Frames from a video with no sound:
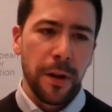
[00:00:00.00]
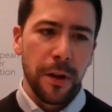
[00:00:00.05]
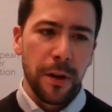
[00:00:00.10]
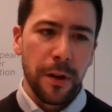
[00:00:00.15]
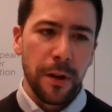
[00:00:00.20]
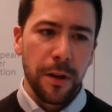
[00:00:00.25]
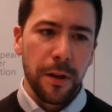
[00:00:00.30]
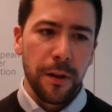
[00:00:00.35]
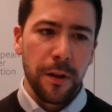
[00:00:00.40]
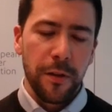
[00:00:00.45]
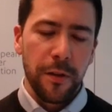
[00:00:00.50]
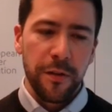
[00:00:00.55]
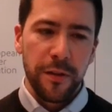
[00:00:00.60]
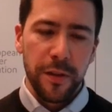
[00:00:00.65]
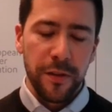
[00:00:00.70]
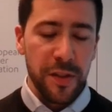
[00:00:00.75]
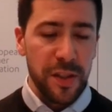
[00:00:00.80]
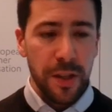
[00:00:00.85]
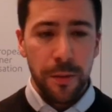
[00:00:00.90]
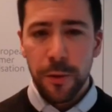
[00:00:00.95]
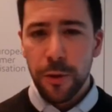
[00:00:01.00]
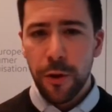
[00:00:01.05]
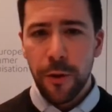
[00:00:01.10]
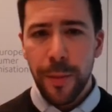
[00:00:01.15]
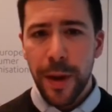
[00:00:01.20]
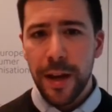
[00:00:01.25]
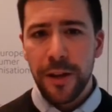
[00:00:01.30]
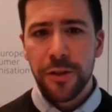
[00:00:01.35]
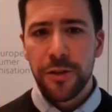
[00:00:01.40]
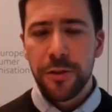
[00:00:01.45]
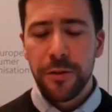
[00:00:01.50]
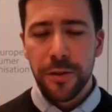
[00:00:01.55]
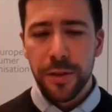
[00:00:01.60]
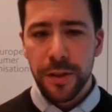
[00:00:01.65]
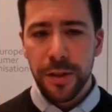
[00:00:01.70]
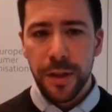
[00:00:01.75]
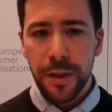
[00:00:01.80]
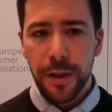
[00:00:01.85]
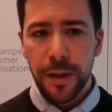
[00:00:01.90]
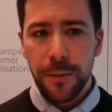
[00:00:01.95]
of similar
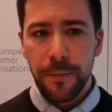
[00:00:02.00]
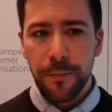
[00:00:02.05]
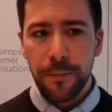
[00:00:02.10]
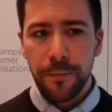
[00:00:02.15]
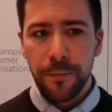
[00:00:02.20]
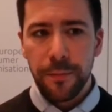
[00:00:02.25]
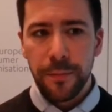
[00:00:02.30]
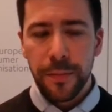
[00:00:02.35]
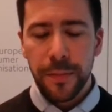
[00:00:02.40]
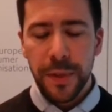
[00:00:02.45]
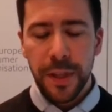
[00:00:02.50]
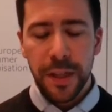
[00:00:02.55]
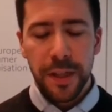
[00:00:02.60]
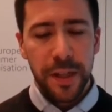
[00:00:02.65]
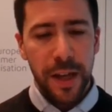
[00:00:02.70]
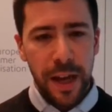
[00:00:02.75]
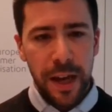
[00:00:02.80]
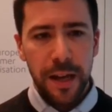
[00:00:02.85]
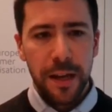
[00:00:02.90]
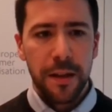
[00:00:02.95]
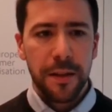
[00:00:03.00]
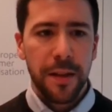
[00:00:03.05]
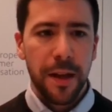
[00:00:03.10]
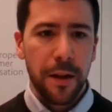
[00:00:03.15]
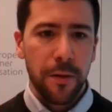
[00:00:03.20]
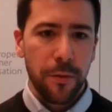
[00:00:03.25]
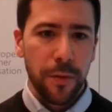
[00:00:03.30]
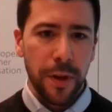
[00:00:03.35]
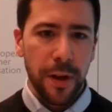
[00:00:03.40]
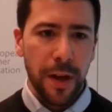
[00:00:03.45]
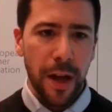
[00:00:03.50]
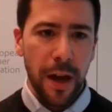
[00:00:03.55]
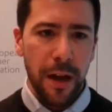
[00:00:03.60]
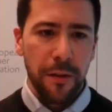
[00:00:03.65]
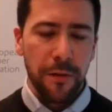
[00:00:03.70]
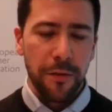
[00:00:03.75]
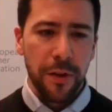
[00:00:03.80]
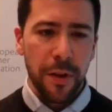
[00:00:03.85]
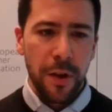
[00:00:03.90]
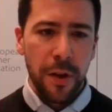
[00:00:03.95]
measures, the data that we
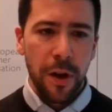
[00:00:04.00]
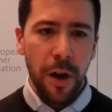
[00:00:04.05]
have